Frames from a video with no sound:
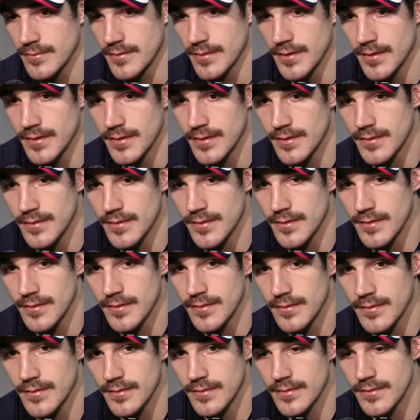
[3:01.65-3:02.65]
we needed to
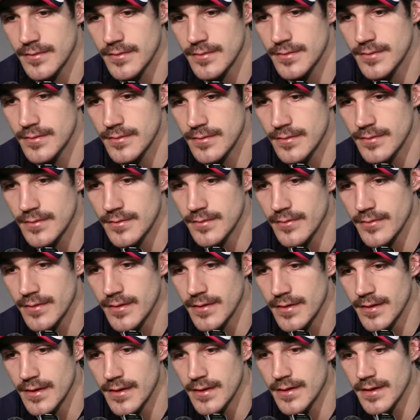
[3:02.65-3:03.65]

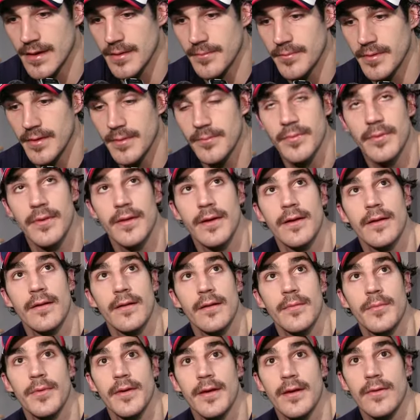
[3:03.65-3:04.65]
get that big player,
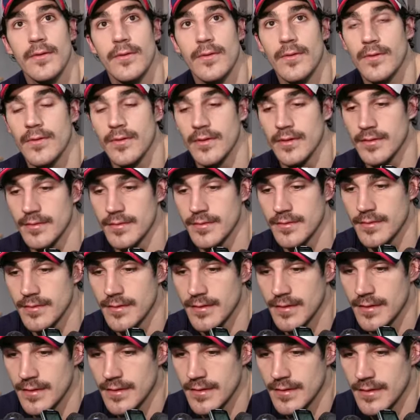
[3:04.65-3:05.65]
that big goal, and
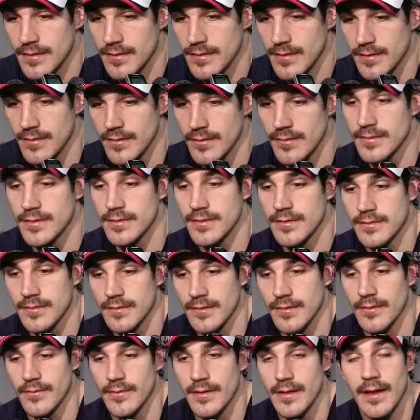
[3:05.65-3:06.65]
you know, so
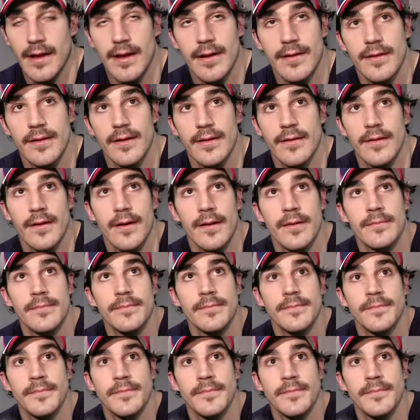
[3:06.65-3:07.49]
we lacked that a lot.